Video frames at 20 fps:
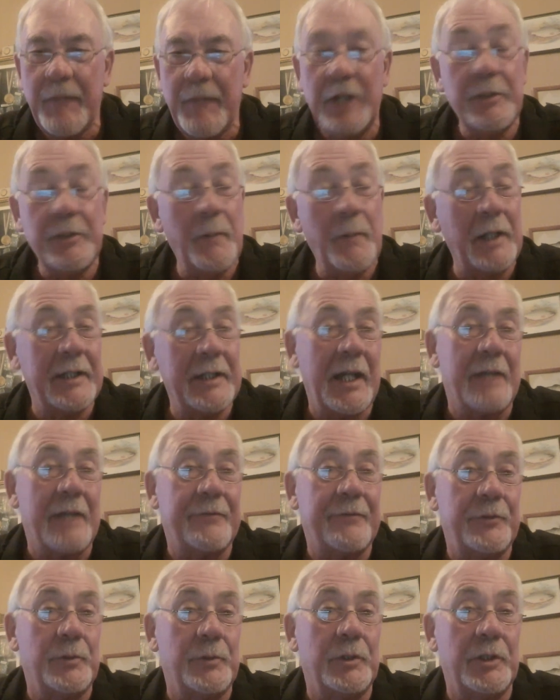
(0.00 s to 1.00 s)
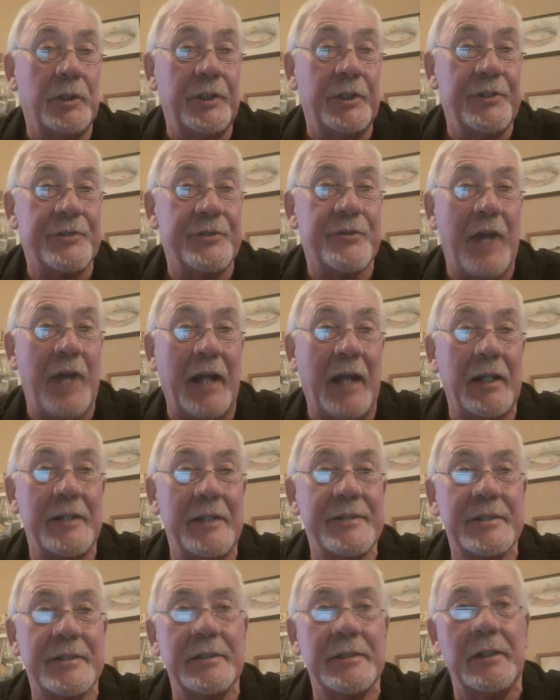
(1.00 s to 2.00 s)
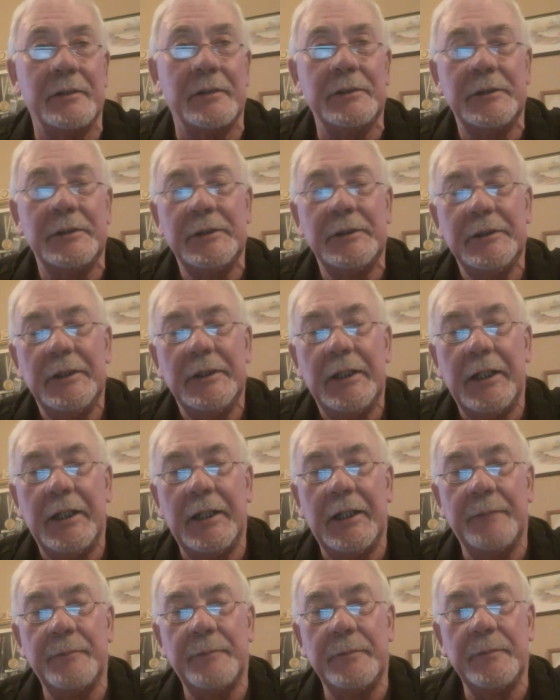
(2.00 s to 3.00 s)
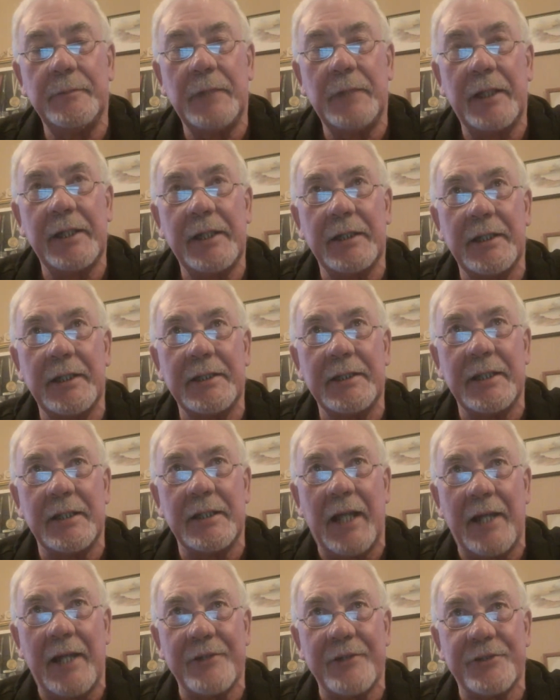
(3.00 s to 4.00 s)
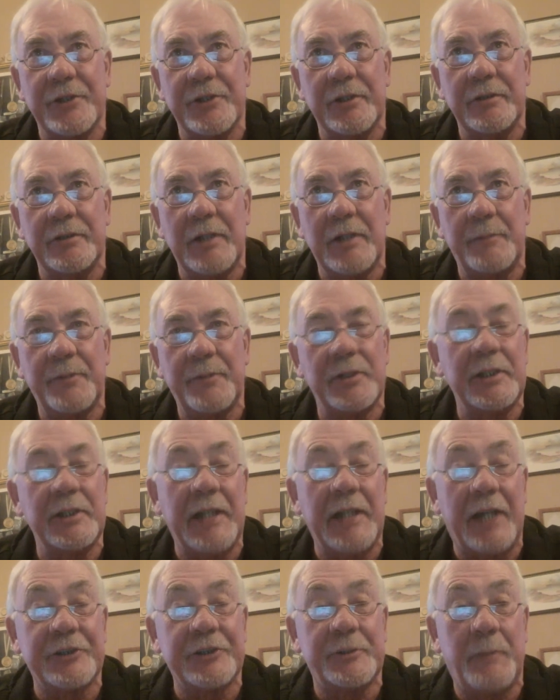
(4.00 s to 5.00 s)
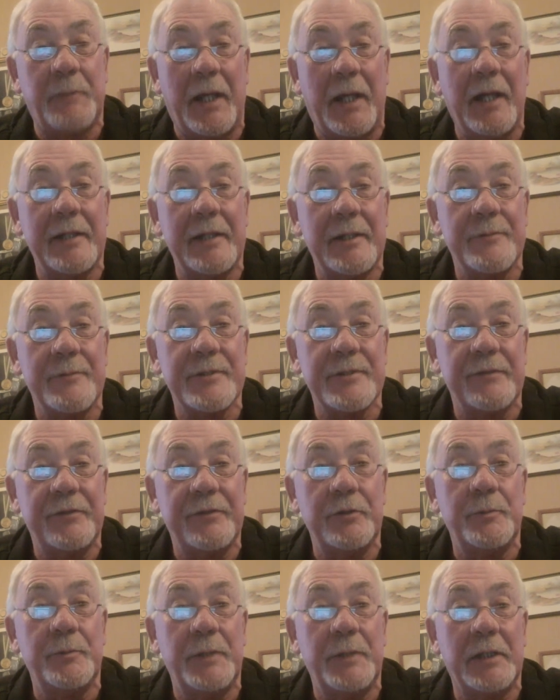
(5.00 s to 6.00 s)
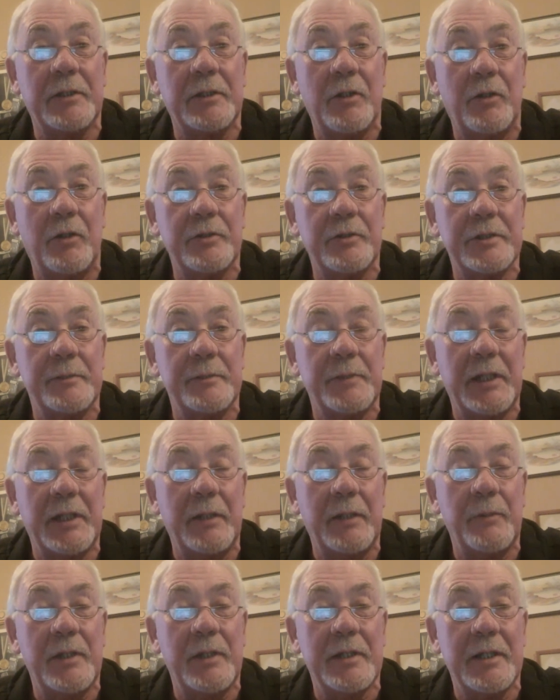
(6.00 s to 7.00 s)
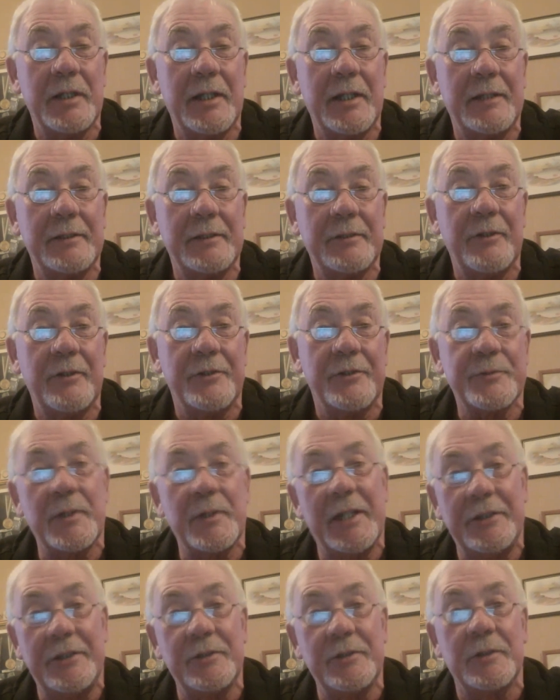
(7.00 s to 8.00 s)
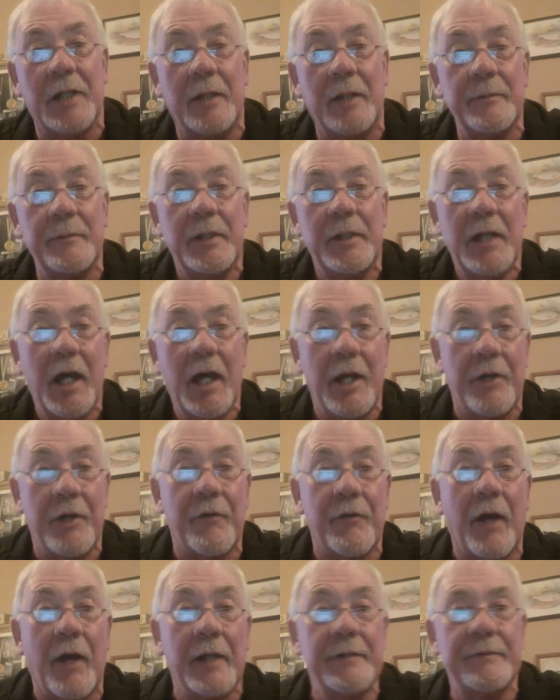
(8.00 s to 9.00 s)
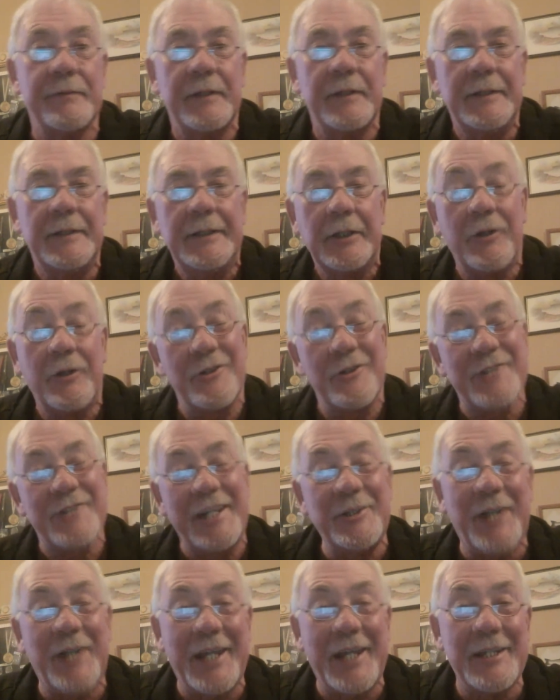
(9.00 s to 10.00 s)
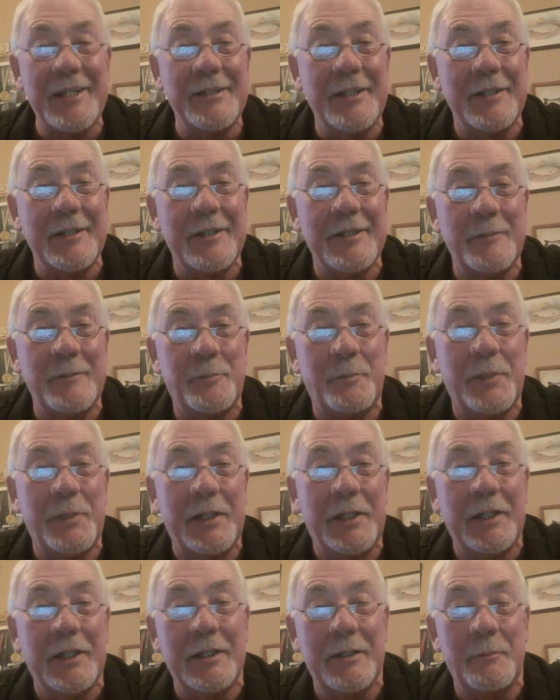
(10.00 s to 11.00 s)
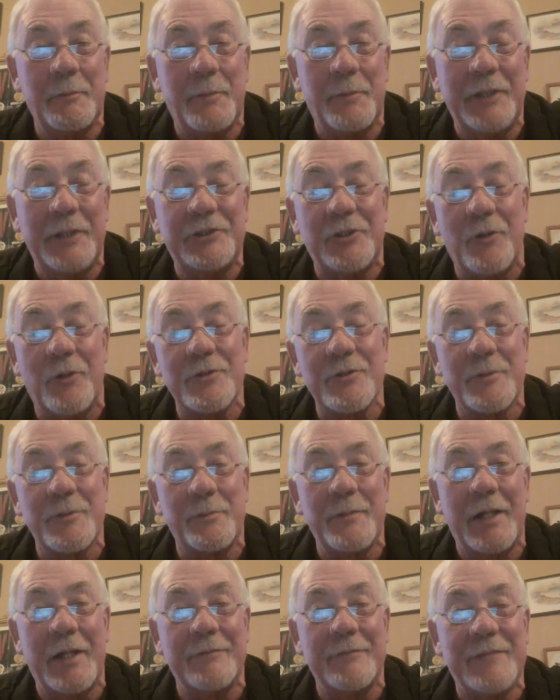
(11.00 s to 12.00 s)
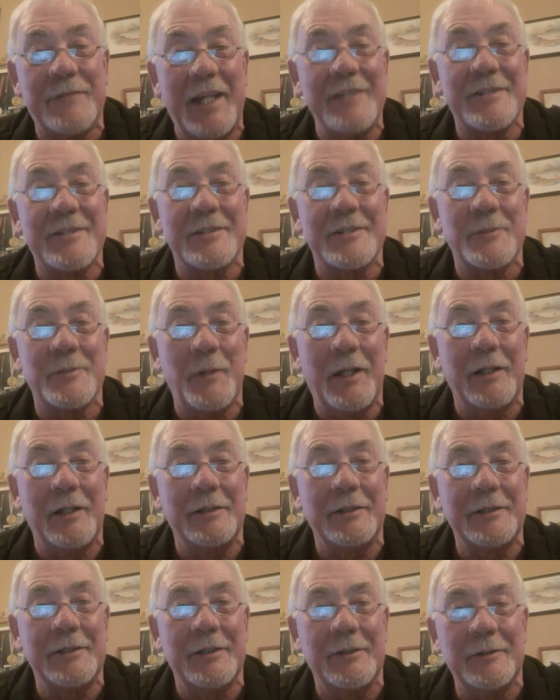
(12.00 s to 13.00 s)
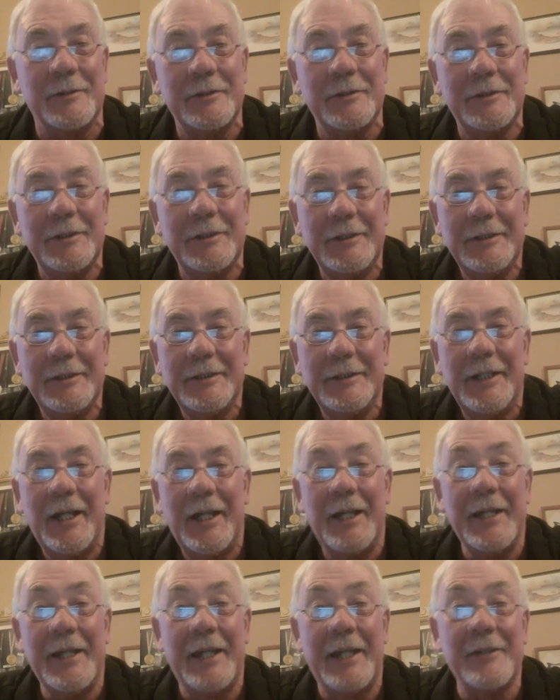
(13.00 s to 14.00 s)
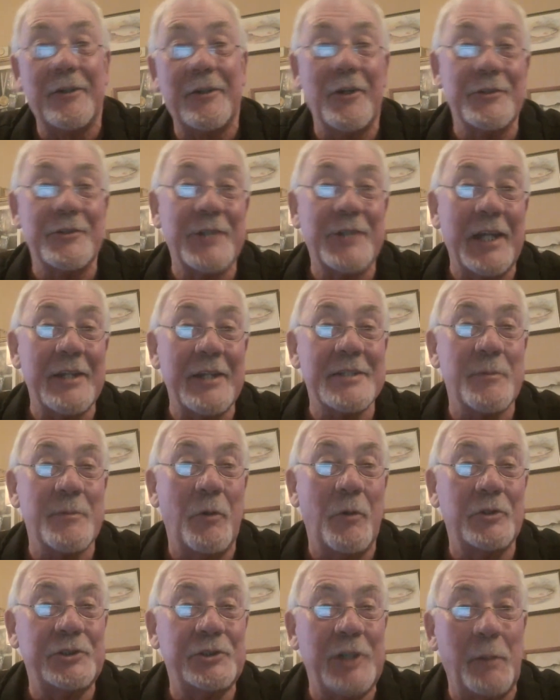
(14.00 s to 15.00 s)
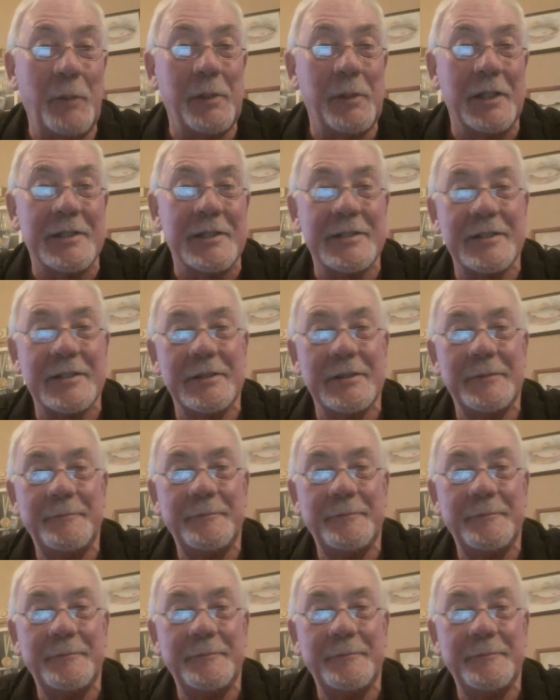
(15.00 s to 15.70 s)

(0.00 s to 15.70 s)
You might get a few early stragglers, you know. I think they did last year up at the Ash Pad. There was a few being caught to begin with, and then of course when they do come and arrive, of course then you get the big shows have dace as well, you know, and then of course you get the small chublets.